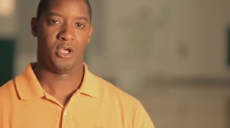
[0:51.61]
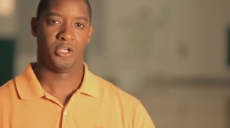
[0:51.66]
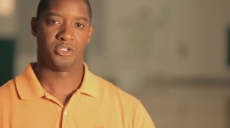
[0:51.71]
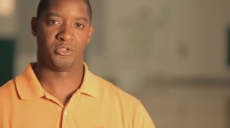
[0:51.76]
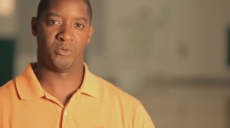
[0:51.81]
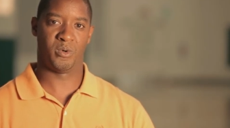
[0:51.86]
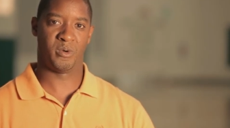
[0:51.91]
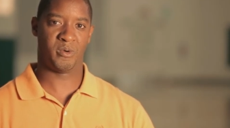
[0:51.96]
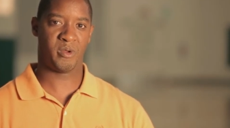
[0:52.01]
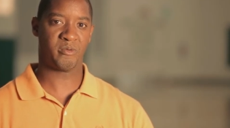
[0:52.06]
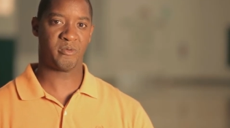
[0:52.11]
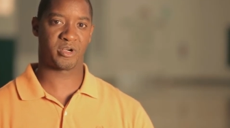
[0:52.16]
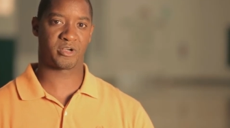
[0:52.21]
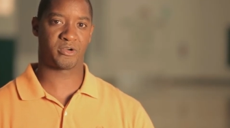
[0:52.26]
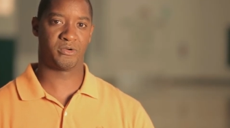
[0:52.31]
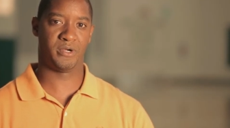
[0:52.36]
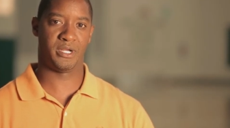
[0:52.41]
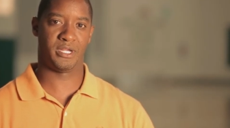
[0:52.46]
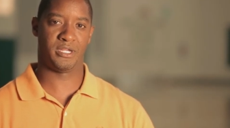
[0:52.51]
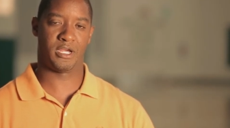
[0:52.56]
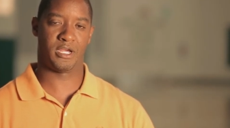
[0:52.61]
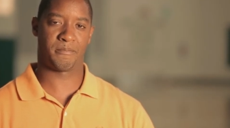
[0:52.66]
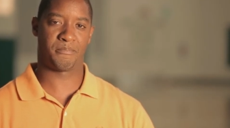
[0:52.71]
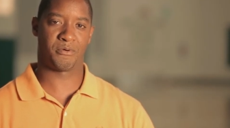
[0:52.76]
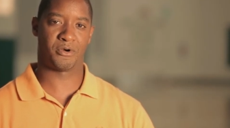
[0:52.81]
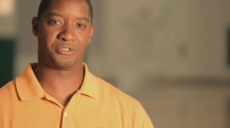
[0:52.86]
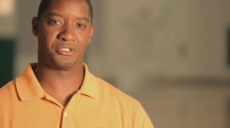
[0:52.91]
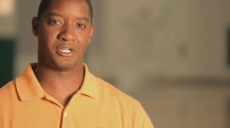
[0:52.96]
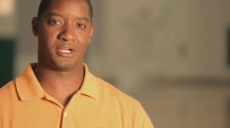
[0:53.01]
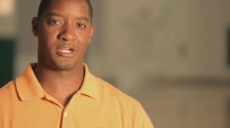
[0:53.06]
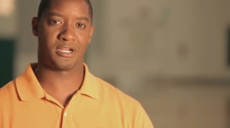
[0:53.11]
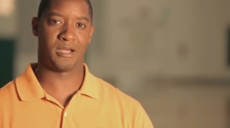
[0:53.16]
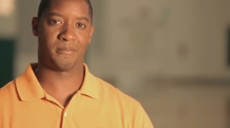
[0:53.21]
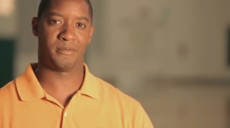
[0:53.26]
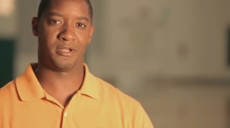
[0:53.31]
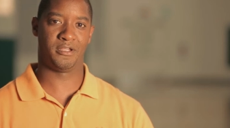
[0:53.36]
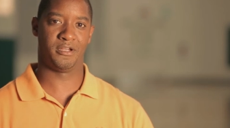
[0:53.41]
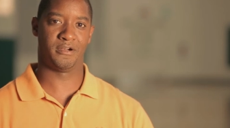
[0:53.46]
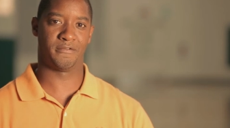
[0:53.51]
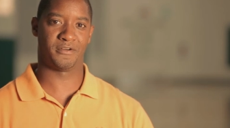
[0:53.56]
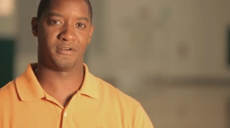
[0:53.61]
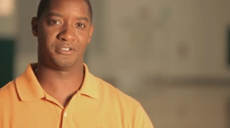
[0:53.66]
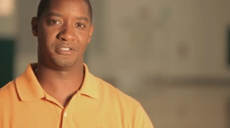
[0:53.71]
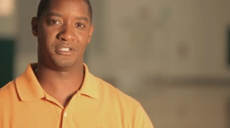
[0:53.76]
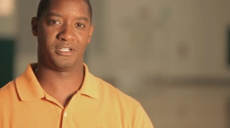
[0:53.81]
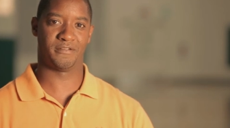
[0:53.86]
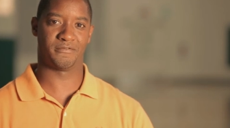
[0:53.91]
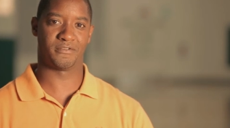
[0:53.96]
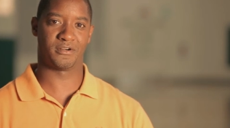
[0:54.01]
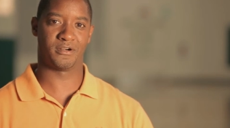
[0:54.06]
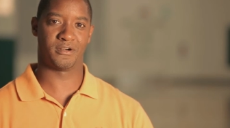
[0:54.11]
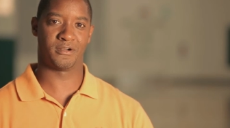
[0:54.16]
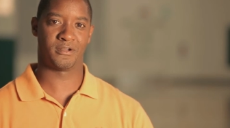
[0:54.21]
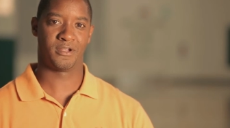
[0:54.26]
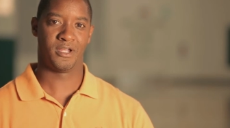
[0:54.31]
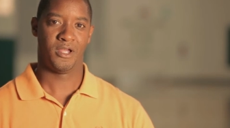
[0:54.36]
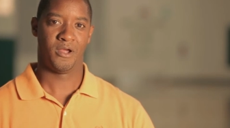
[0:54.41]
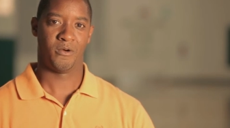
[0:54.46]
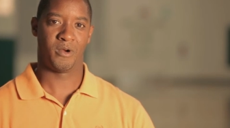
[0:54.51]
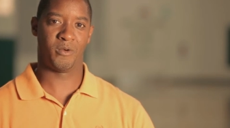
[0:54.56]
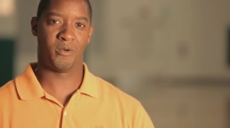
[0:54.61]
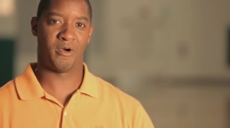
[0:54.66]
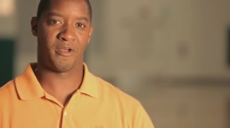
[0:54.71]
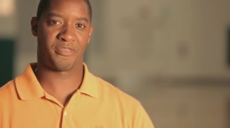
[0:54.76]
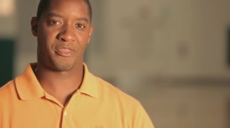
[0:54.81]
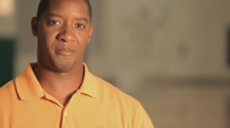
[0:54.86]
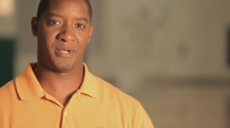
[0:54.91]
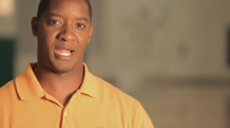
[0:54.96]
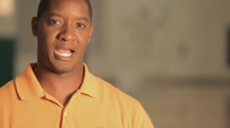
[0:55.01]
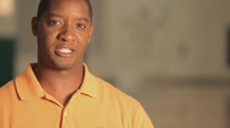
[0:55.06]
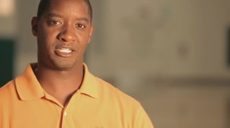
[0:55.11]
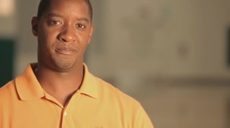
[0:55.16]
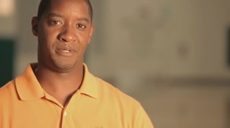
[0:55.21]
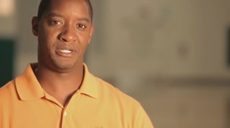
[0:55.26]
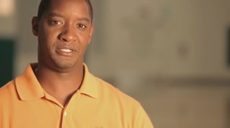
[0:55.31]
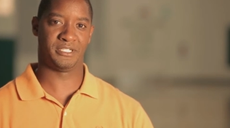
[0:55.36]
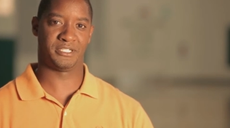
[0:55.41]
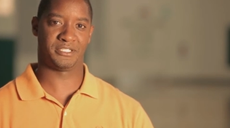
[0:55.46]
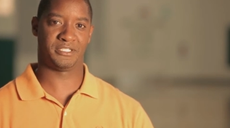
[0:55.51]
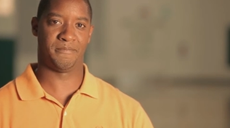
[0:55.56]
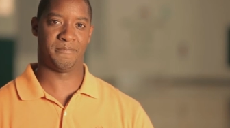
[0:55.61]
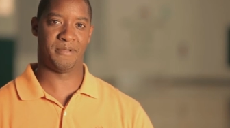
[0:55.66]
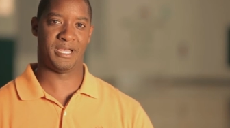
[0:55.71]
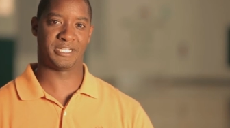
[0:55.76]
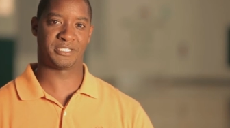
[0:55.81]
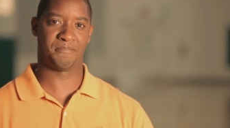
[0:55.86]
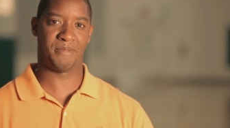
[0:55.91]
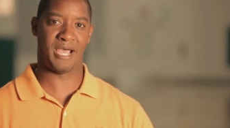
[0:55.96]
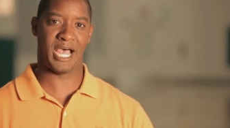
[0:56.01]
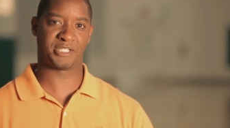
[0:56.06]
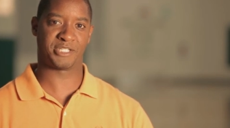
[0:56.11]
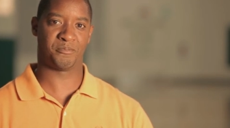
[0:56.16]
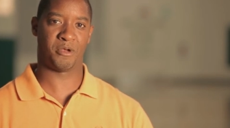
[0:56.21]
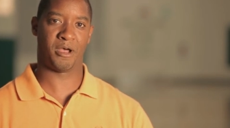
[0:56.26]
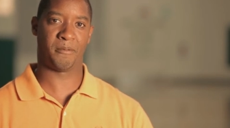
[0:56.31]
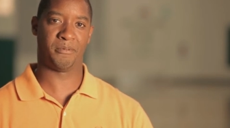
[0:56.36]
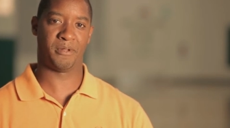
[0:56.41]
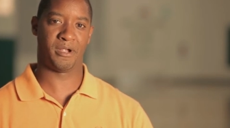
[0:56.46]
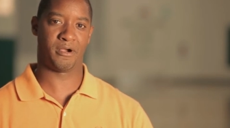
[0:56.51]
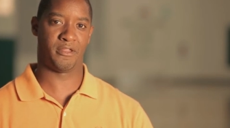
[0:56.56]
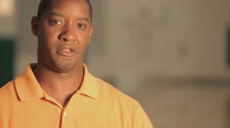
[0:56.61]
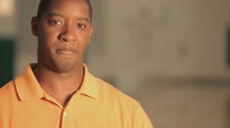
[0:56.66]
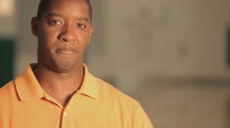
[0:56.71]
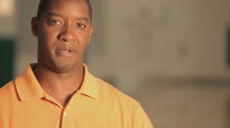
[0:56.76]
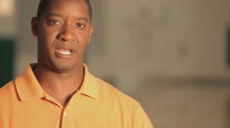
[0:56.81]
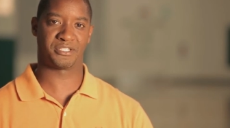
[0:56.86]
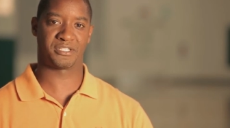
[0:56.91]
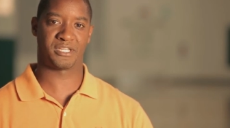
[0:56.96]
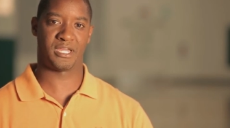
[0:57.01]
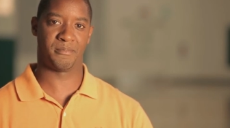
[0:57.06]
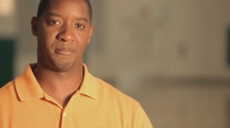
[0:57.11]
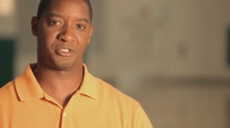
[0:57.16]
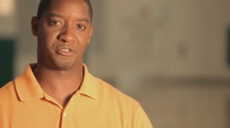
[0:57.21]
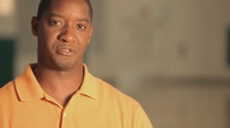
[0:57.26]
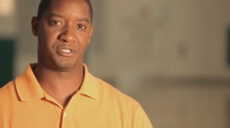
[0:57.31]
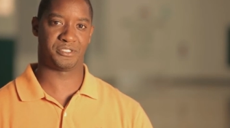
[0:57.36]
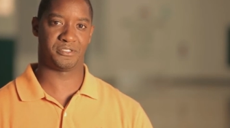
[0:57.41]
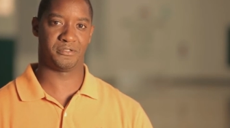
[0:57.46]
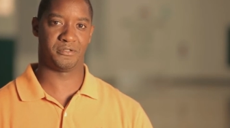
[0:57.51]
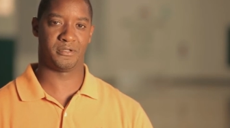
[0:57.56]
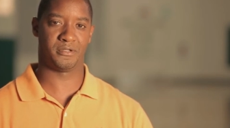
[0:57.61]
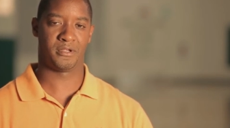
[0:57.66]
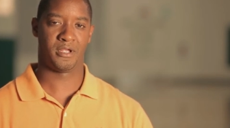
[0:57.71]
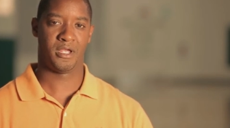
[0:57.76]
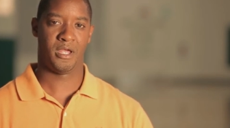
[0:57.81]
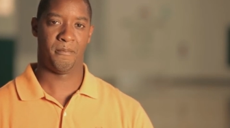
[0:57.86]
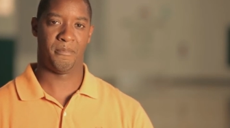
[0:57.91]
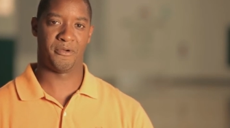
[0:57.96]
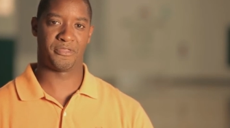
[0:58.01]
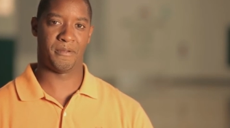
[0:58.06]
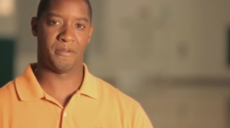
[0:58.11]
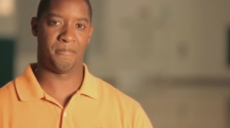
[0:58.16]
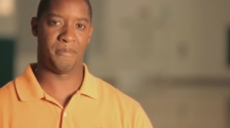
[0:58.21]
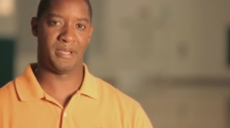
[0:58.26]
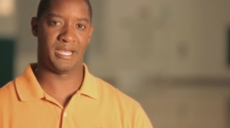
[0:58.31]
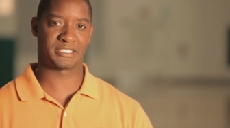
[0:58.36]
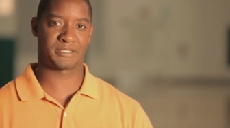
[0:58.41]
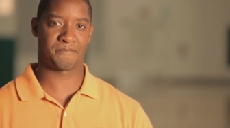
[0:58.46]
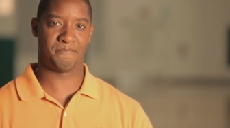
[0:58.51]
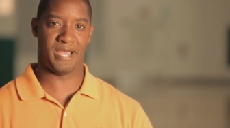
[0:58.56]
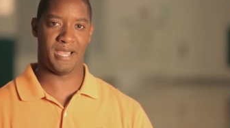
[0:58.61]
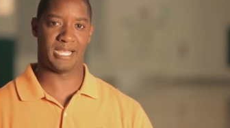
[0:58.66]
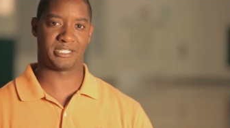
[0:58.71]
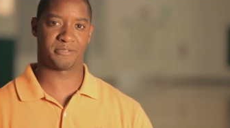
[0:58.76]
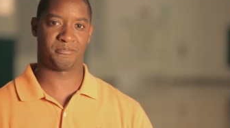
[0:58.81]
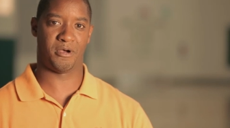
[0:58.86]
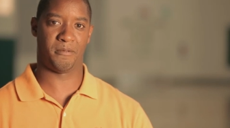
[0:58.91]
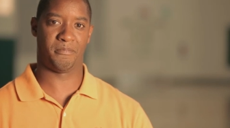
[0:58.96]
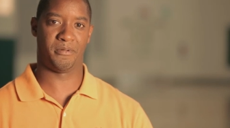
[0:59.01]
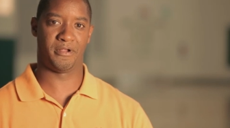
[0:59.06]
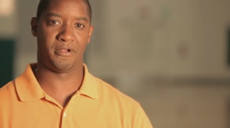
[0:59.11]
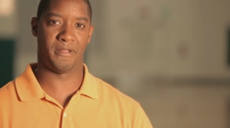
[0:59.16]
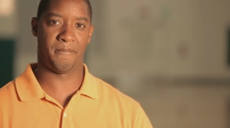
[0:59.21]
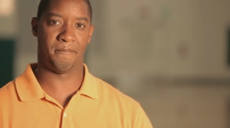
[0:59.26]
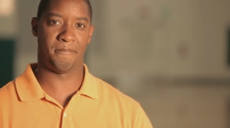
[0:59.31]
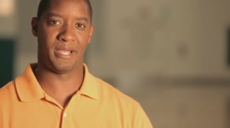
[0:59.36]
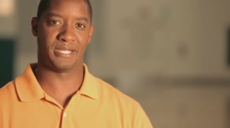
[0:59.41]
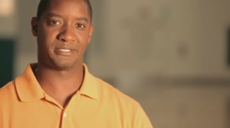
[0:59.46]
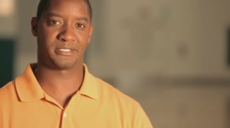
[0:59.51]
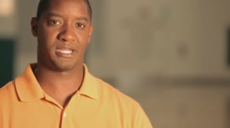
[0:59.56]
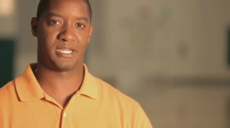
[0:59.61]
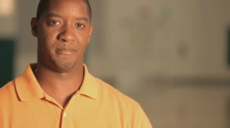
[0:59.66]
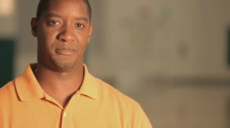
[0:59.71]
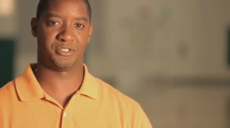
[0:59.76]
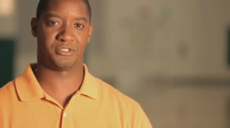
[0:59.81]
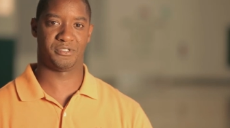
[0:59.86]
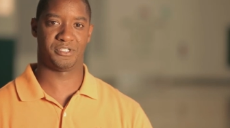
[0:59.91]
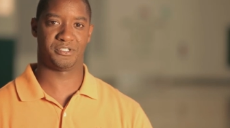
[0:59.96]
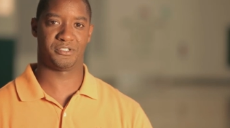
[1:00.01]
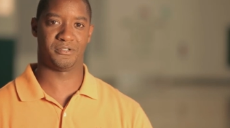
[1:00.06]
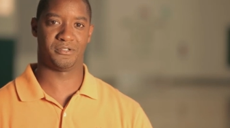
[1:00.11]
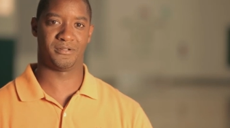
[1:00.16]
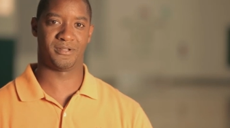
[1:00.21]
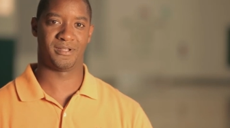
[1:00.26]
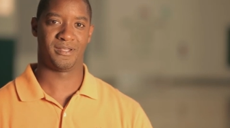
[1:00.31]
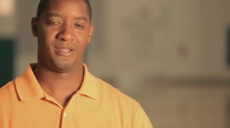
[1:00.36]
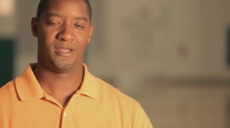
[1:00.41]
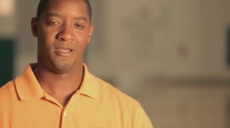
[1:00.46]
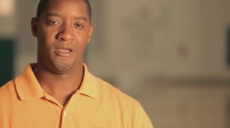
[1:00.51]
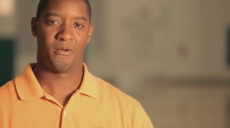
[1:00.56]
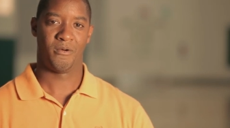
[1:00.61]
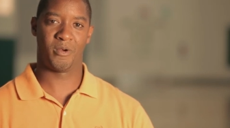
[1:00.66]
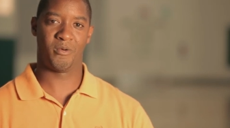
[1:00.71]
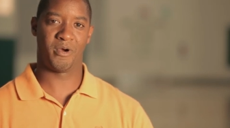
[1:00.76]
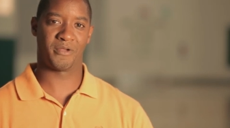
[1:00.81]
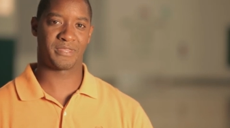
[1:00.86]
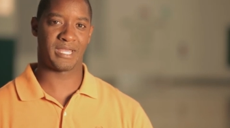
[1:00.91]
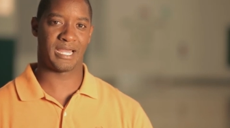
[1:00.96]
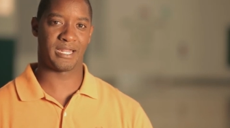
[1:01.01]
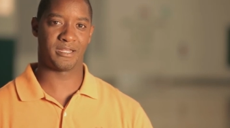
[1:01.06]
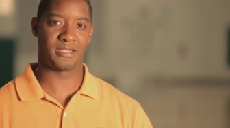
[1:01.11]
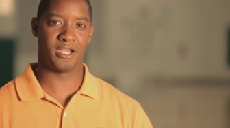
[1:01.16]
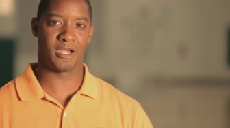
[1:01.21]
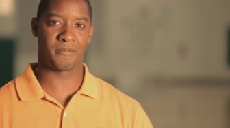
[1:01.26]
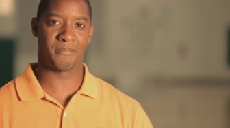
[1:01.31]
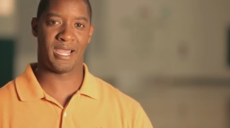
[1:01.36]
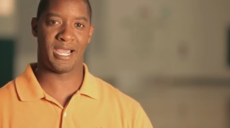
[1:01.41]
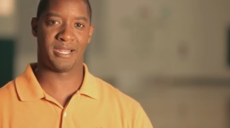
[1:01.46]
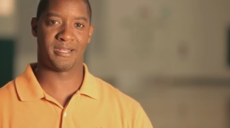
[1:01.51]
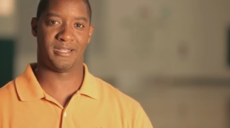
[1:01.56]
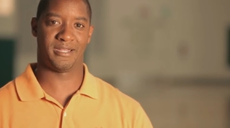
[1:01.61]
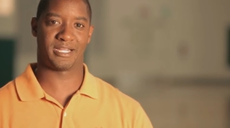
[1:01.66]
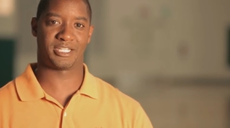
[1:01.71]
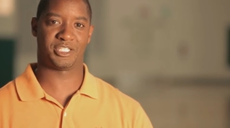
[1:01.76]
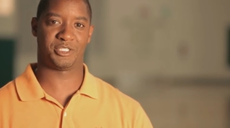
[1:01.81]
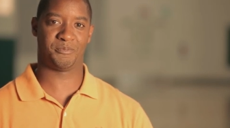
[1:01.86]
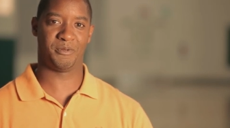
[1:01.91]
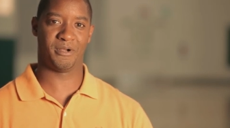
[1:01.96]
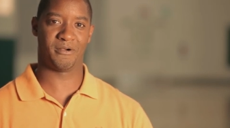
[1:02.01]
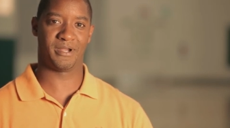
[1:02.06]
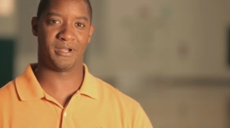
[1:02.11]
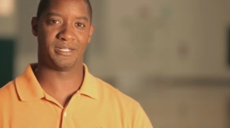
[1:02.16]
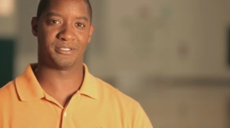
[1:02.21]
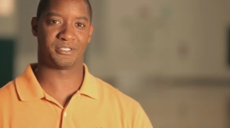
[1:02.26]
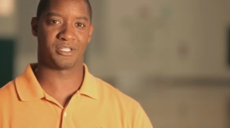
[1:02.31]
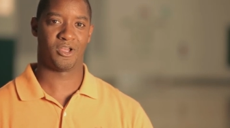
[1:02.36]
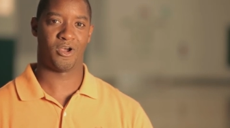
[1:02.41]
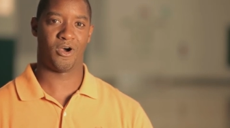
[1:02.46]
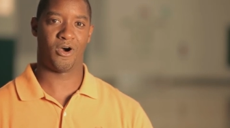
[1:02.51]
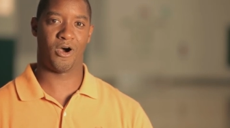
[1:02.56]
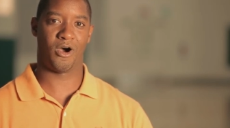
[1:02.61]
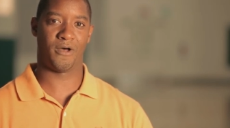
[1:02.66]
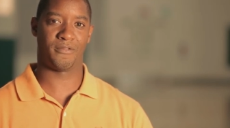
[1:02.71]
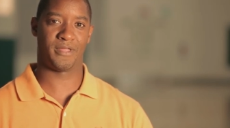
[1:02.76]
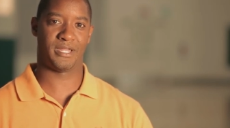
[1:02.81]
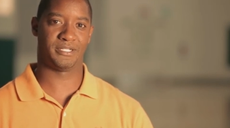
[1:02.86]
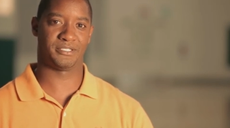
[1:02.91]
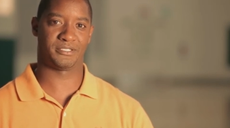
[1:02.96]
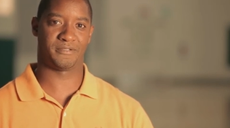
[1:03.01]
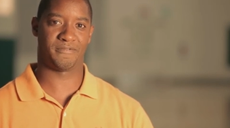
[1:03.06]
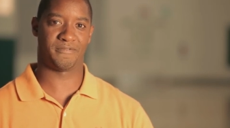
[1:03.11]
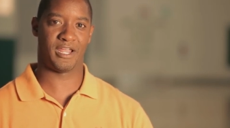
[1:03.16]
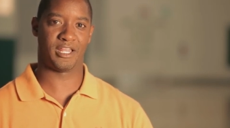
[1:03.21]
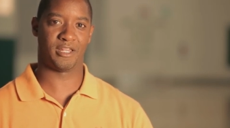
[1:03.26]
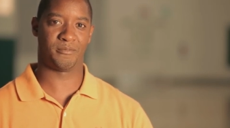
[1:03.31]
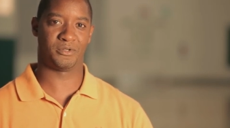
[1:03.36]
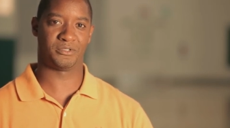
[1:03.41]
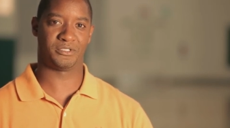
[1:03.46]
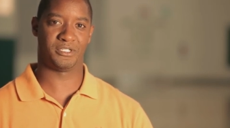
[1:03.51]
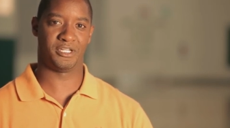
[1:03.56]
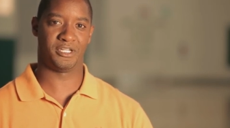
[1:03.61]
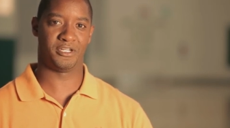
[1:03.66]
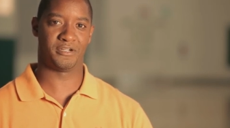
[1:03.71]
So when we recruit a young person to come to University of Laverne, we want them not to be just the best basketball player, the best chemistry student, but the best basketball player, the best chemistry student. We want that young man to experience all that is available to the